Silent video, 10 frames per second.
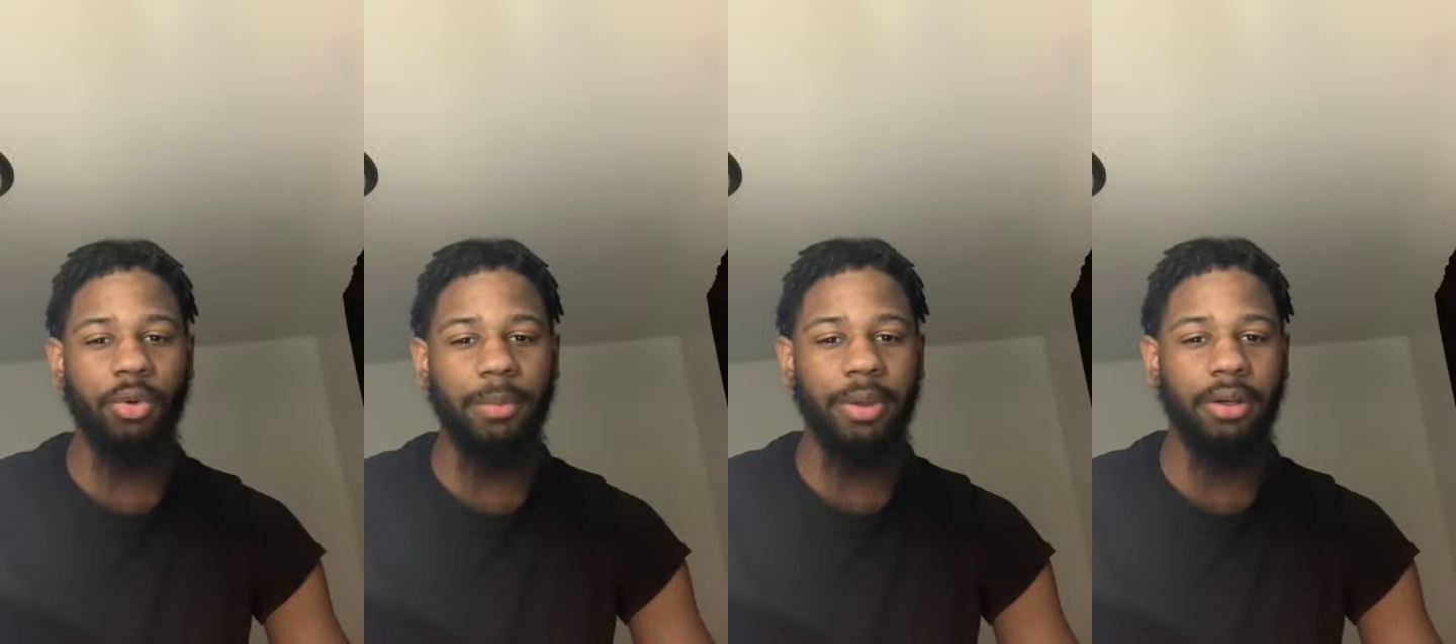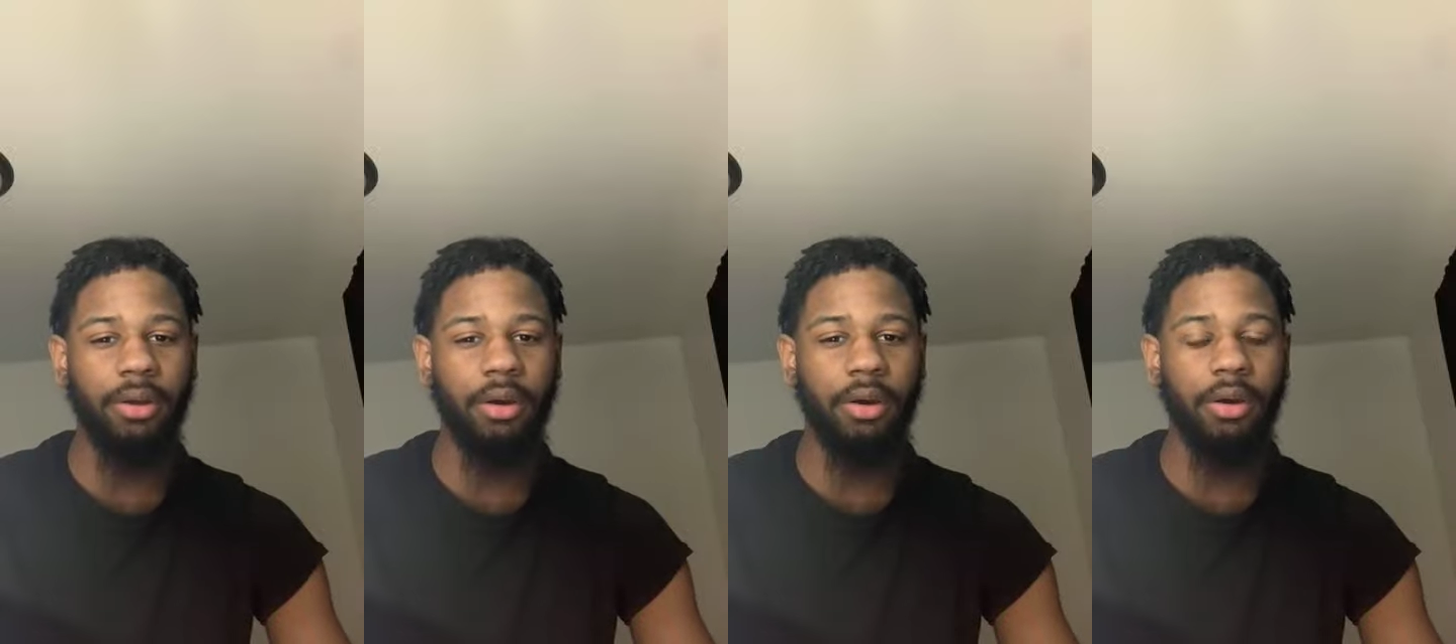
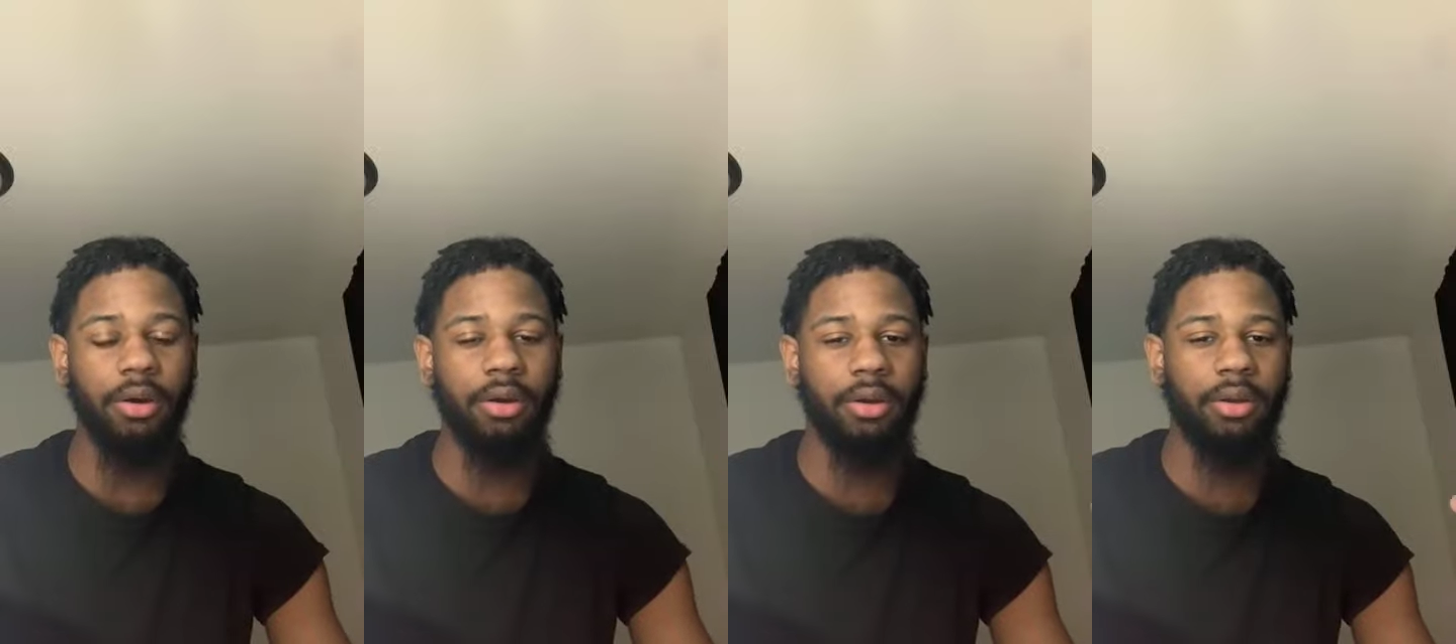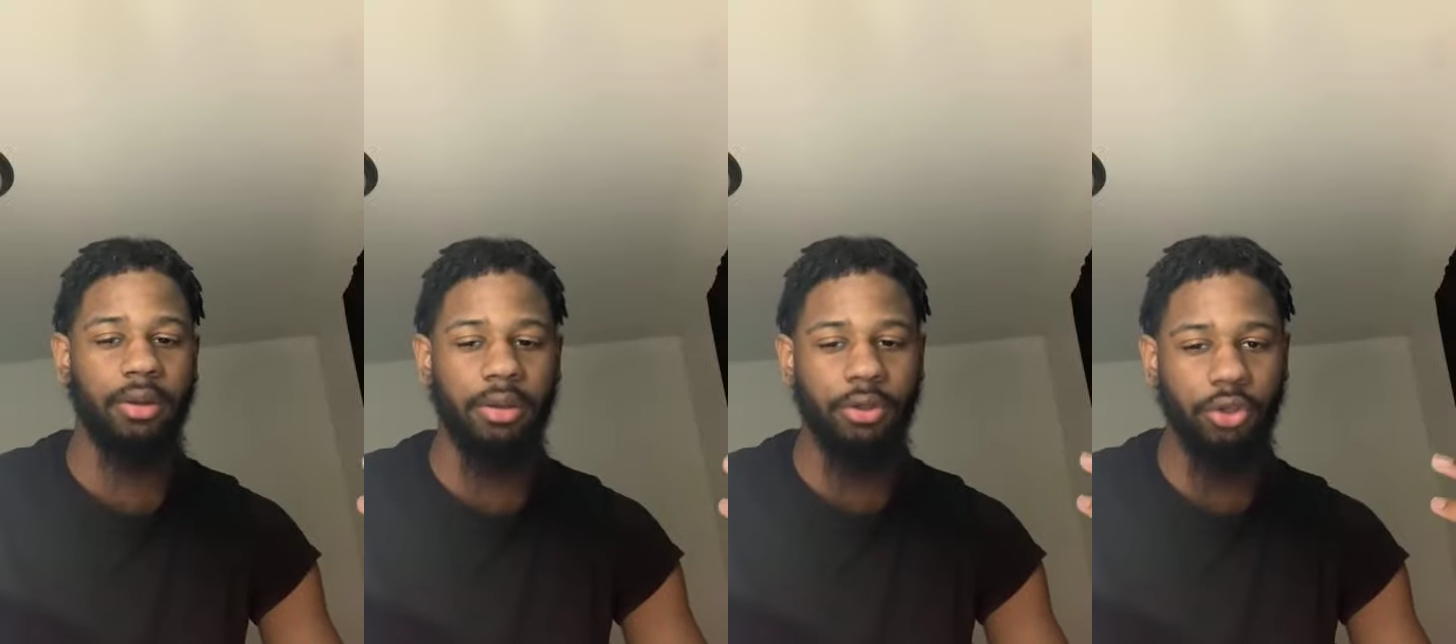That's,
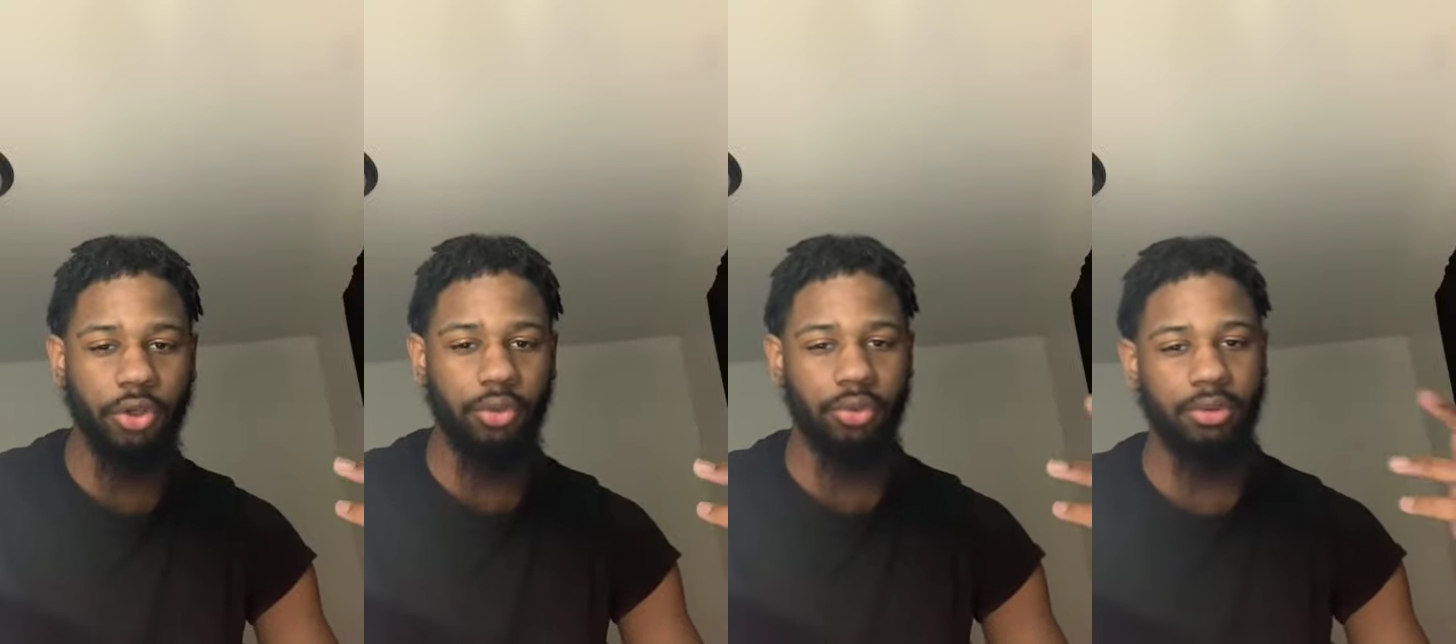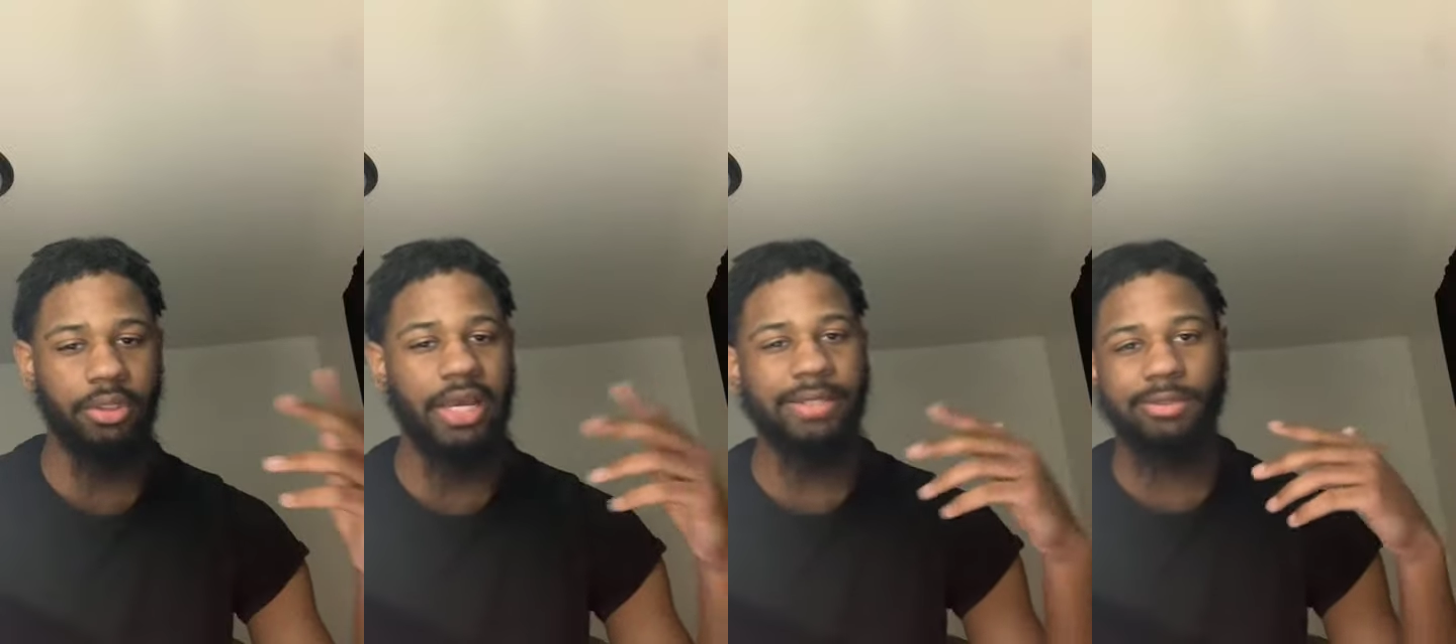
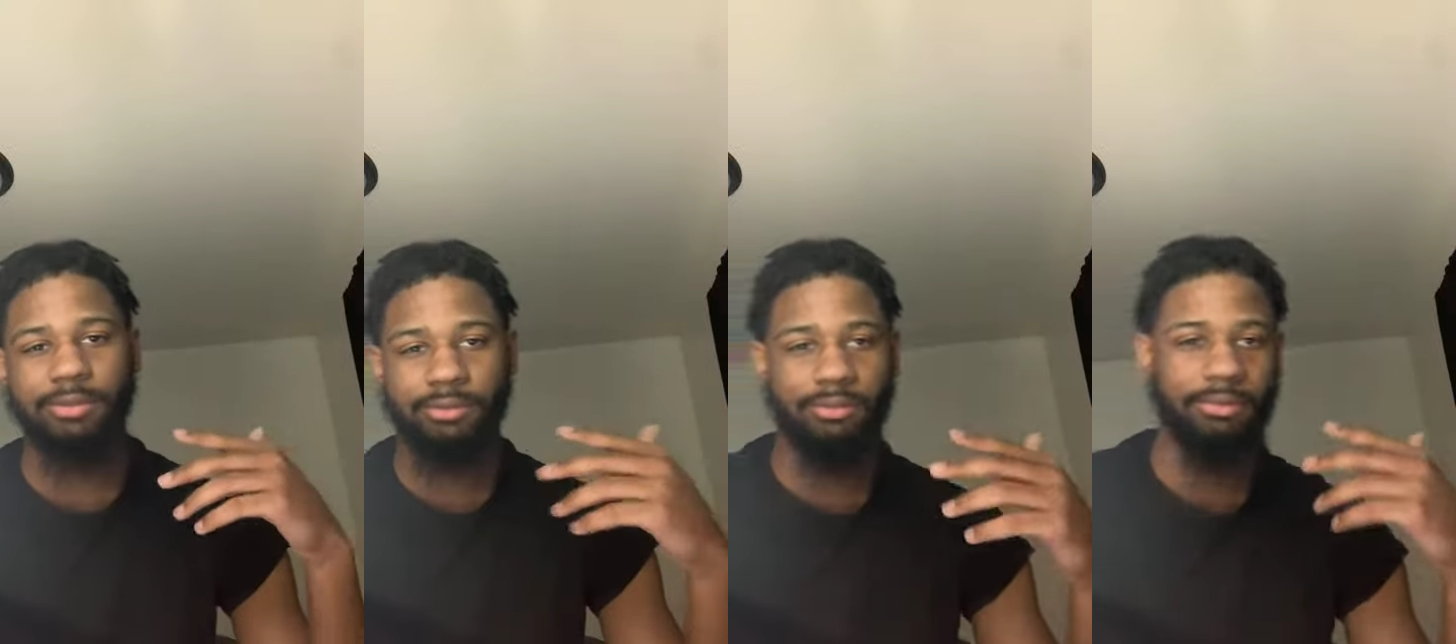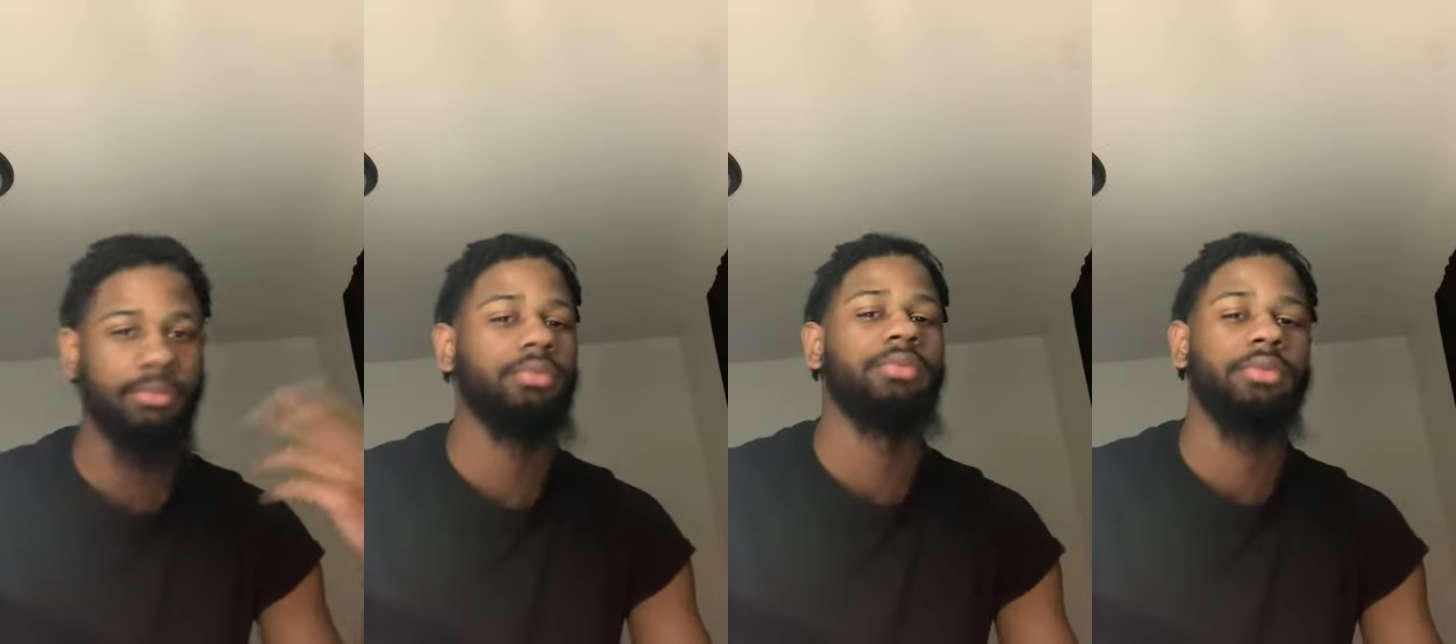the
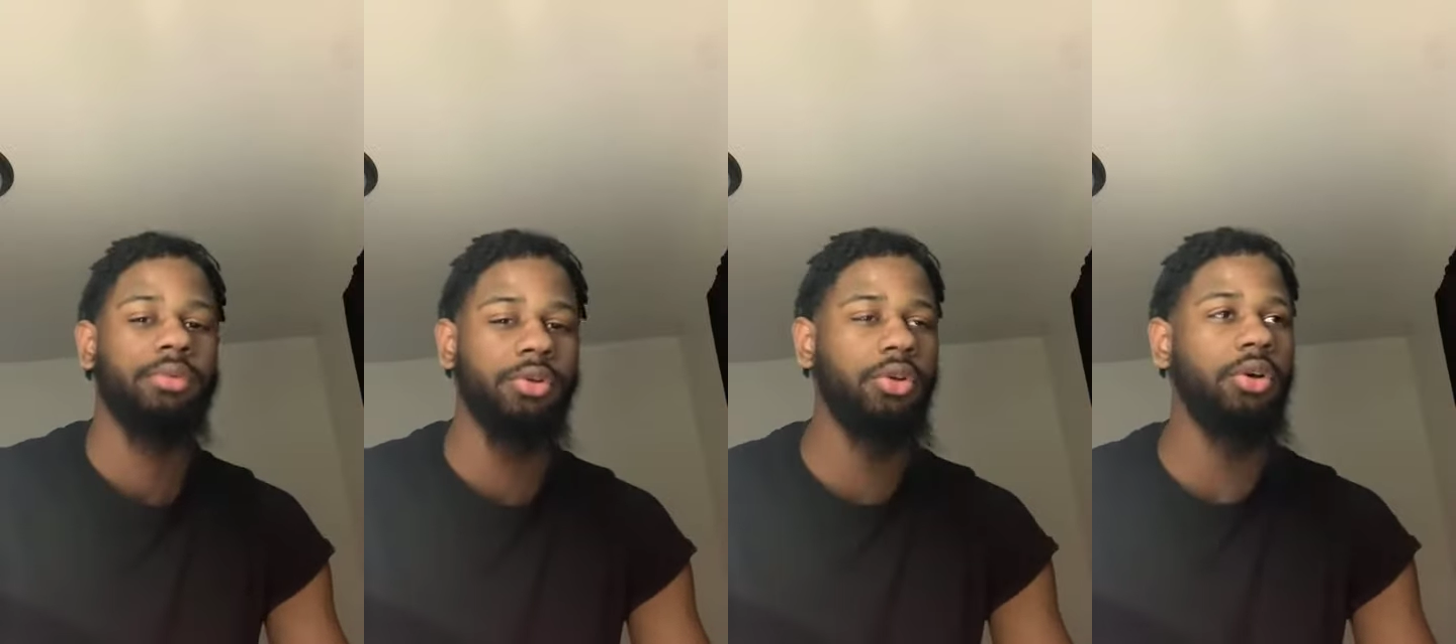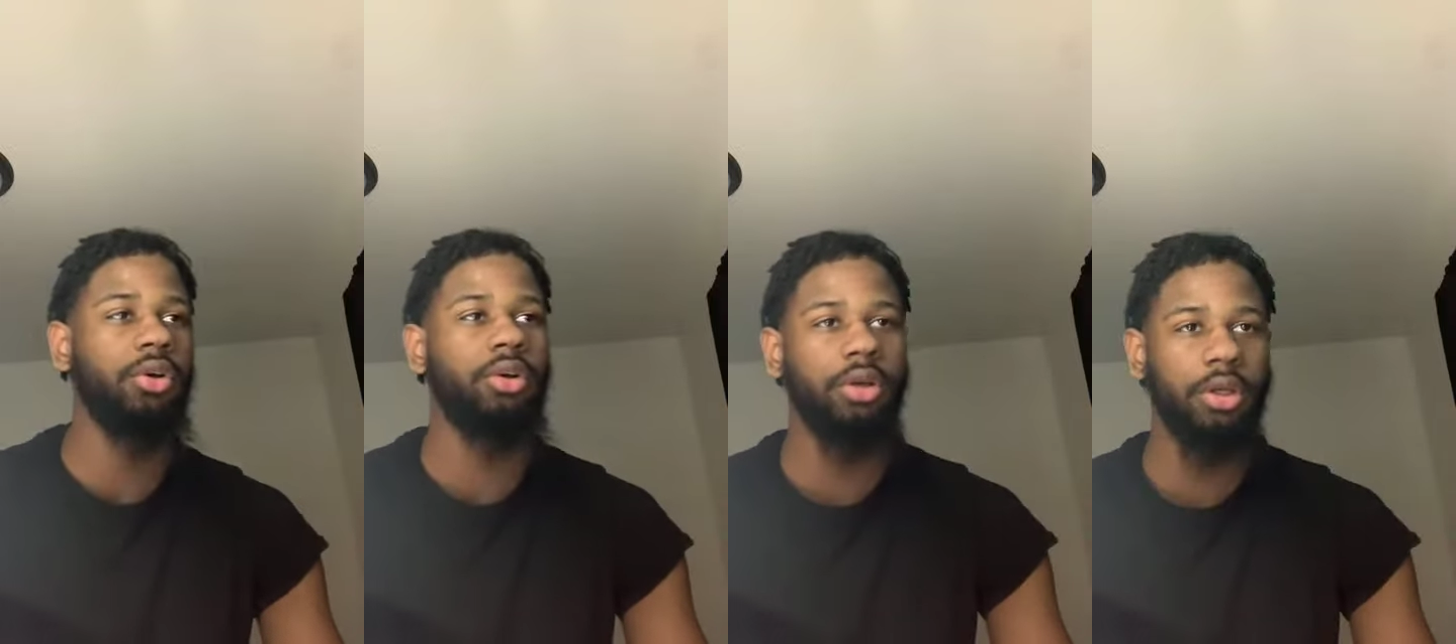woman that's
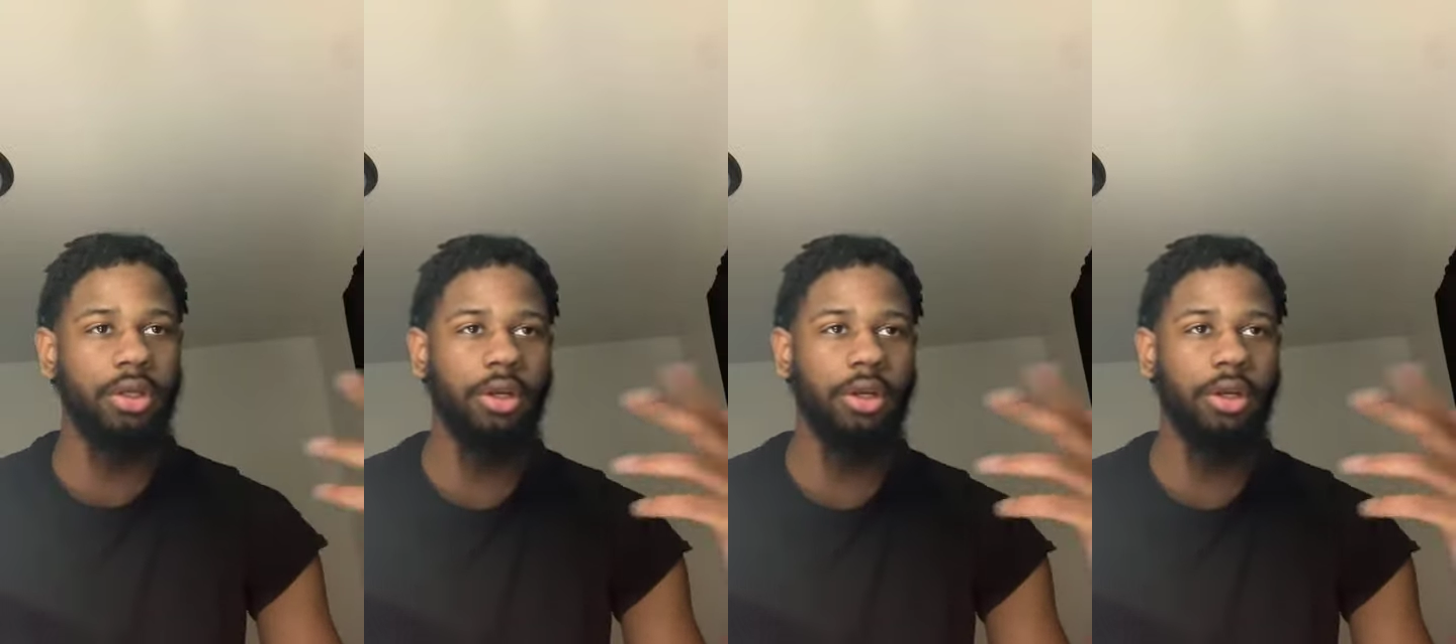respecting herself.